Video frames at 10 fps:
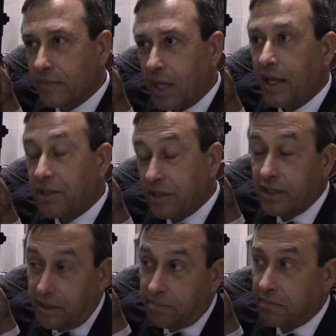
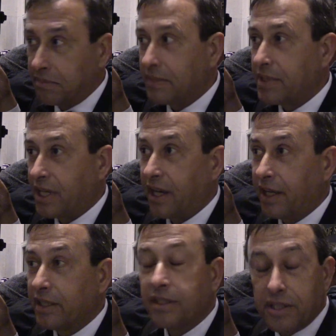allegedly the
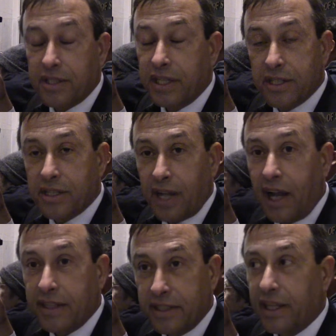CIA is
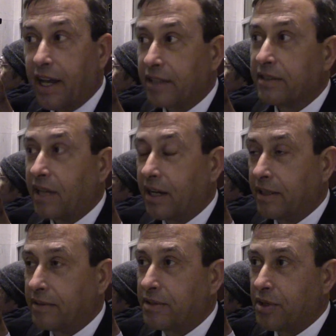tied to that.
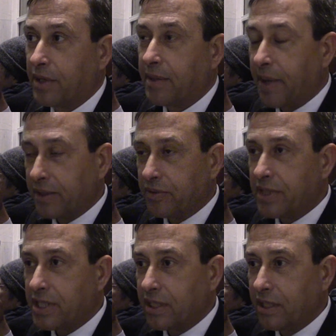It's only come out in
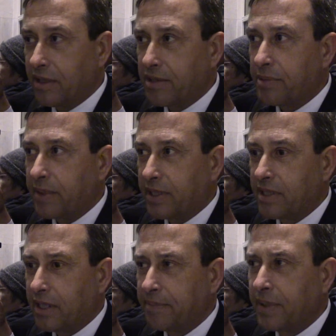recent years, but
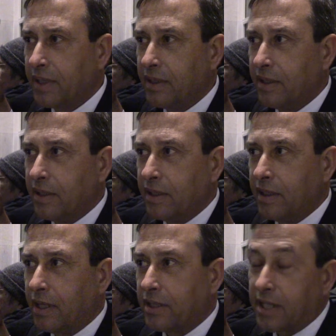
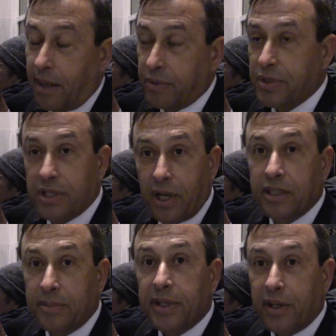at the time it was just
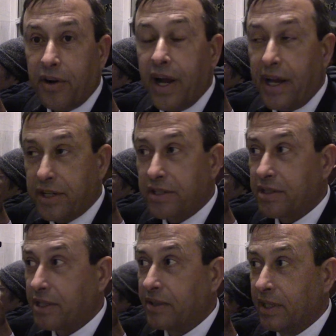thought to be a crash.
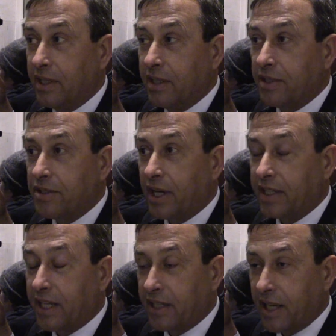So
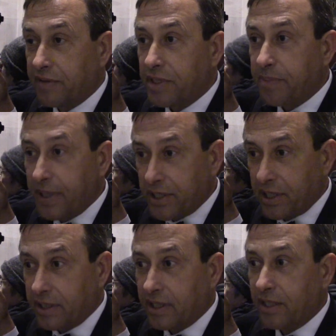John Kennedy gave a speech
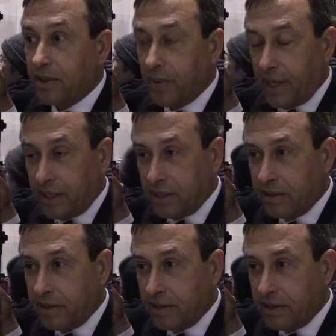at the UN